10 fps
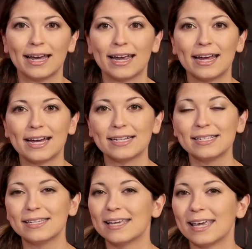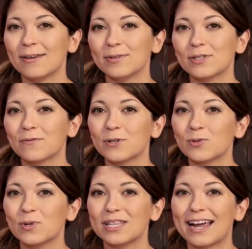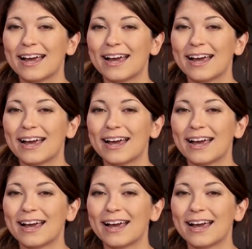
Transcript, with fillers: And he was the first one that